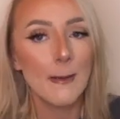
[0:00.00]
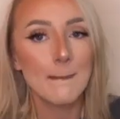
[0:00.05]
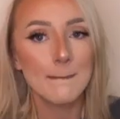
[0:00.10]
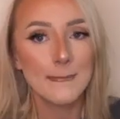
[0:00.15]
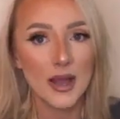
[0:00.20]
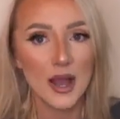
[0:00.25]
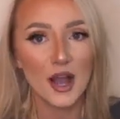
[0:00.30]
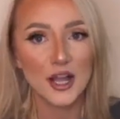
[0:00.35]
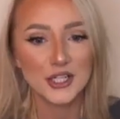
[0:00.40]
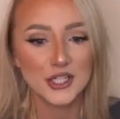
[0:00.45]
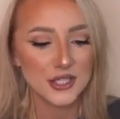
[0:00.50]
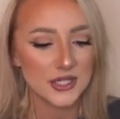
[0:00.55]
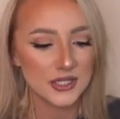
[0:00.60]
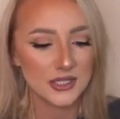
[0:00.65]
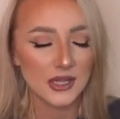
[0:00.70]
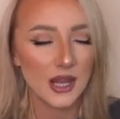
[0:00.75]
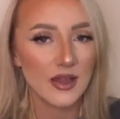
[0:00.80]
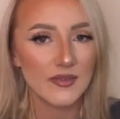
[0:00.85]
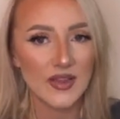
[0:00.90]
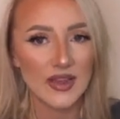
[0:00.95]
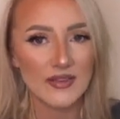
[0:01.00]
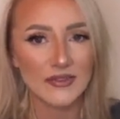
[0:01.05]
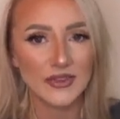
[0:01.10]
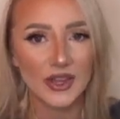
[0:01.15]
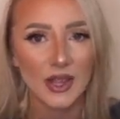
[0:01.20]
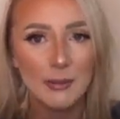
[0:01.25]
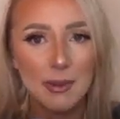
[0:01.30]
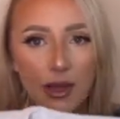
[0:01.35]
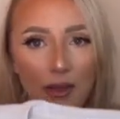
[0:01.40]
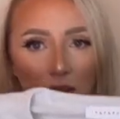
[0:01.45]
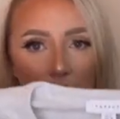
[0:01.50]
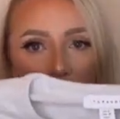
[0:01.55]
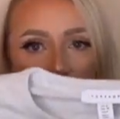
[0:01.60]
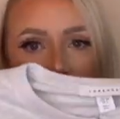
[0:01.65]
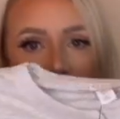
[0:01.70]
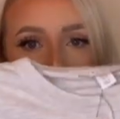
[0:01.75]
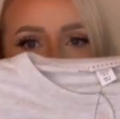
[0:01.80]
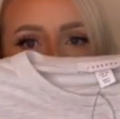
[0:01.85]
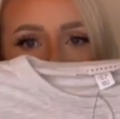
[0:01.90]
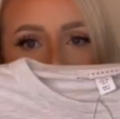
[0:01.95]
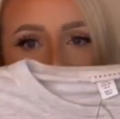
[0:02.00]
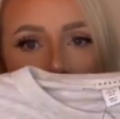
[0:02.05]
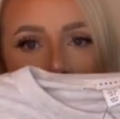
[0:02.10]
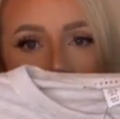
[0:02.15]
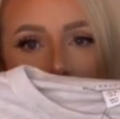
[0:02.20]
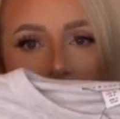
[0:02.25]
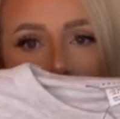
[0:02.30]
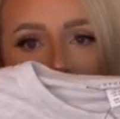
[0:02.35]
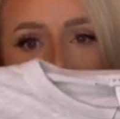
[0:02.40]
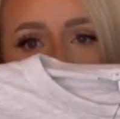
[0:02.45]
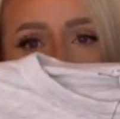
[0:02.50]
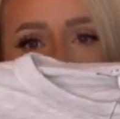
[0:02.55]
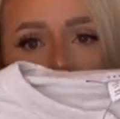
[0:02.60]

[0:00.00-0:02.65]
but I just love everything about it. I love the color.